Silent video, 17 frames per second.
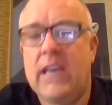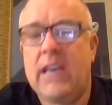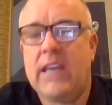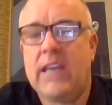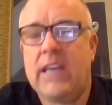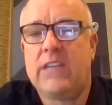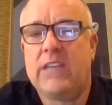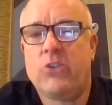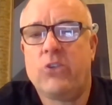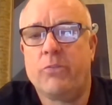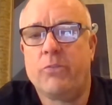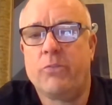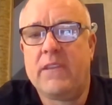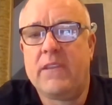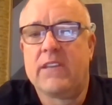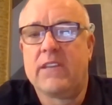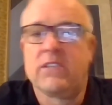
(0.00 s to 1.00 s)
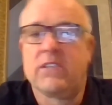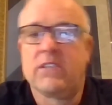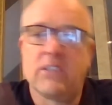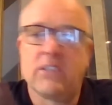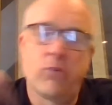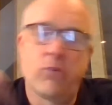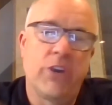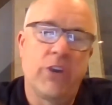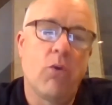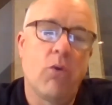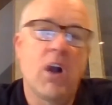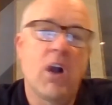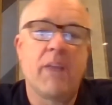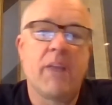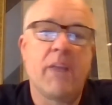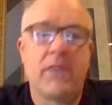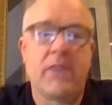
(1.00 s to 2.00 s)
He told me this. He said, when you walk
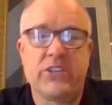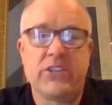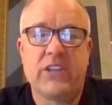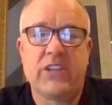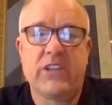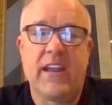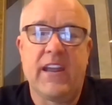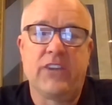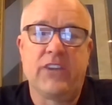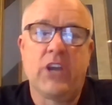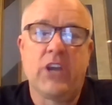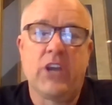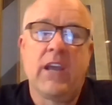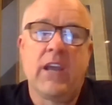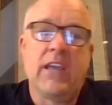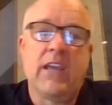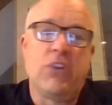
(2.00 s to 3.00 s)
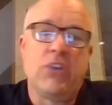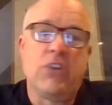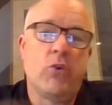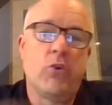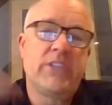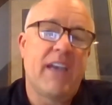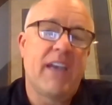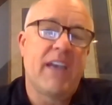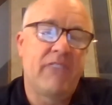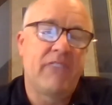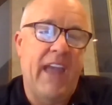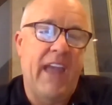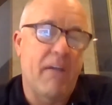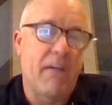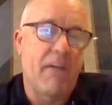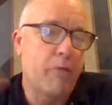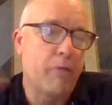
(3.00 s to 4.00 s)
up on a stage, you always have to
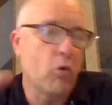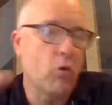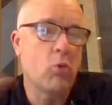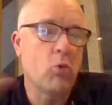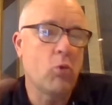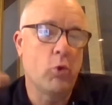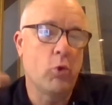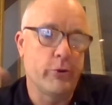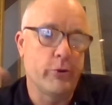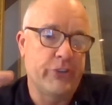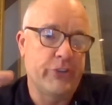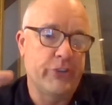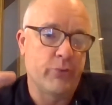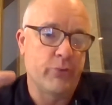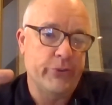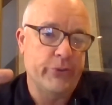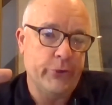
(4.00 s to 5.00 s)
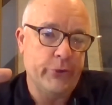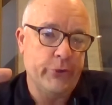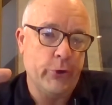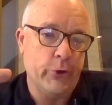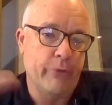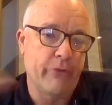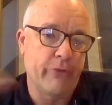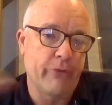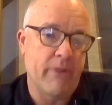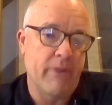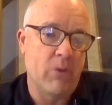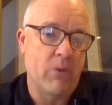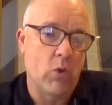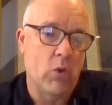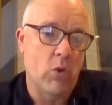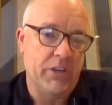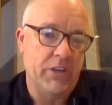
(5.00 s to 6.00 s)
have 4 words in reserve for every
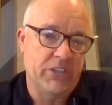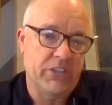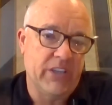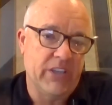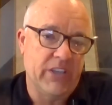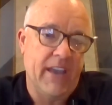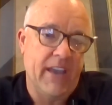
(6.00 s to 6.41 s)
one you say.